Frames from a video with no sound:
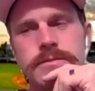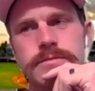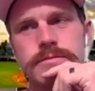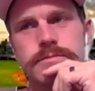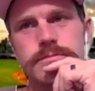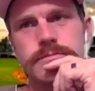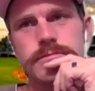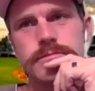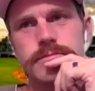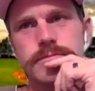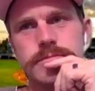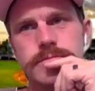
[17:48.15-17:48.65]

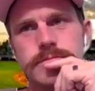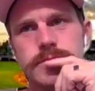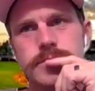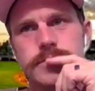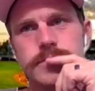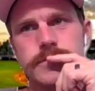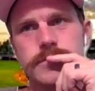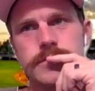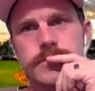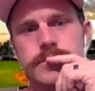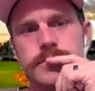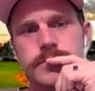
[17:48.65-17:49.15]
they're not
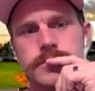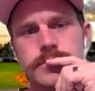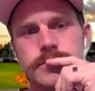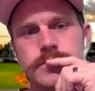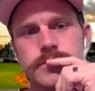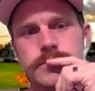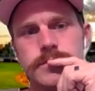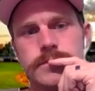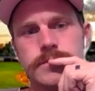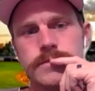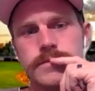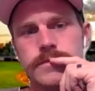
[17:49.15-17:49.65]
quite as
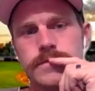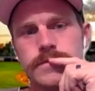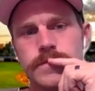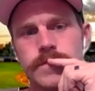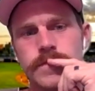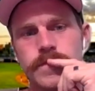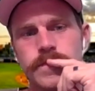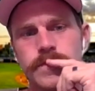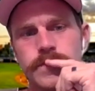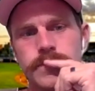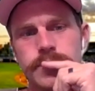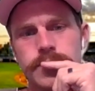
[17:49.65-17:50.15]
deep
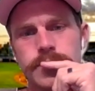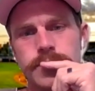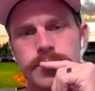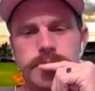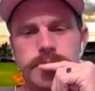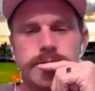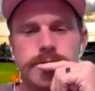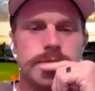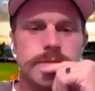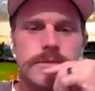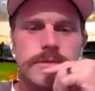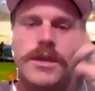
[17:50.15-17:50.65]
as.
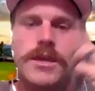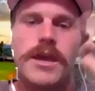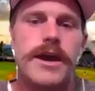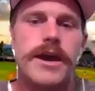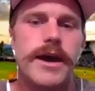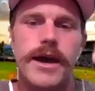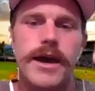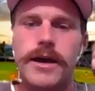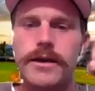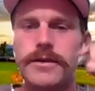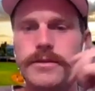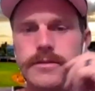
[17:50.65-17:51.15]
Yeah,
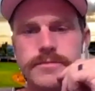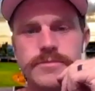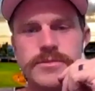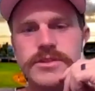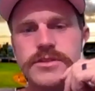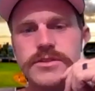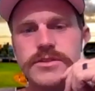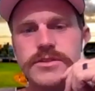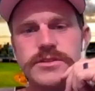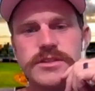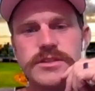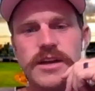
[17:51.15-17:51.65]
I
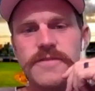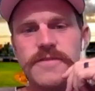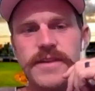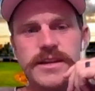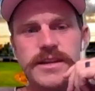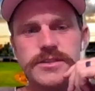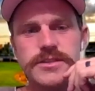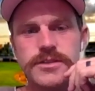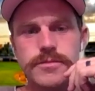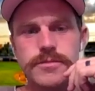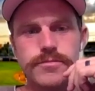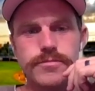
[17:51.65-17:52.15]
mean, stuff has
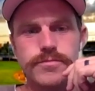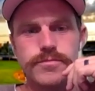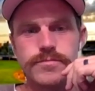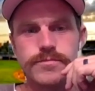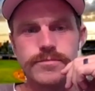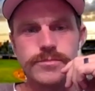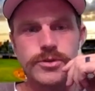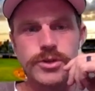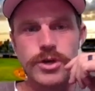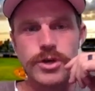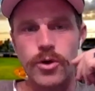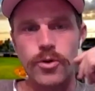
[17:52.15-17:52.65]
to
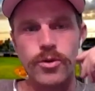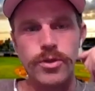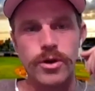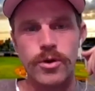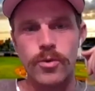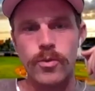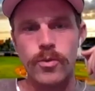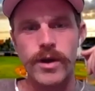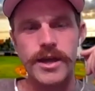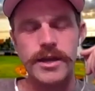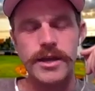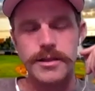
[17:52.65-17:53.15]
go their
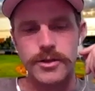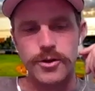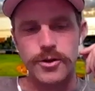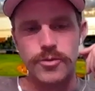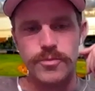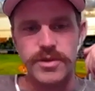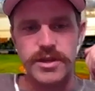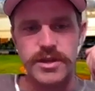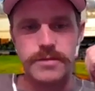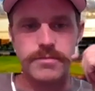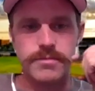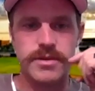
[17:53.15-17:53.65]
way a little
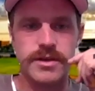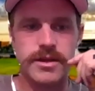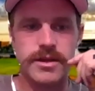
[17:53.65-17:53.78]
bit, but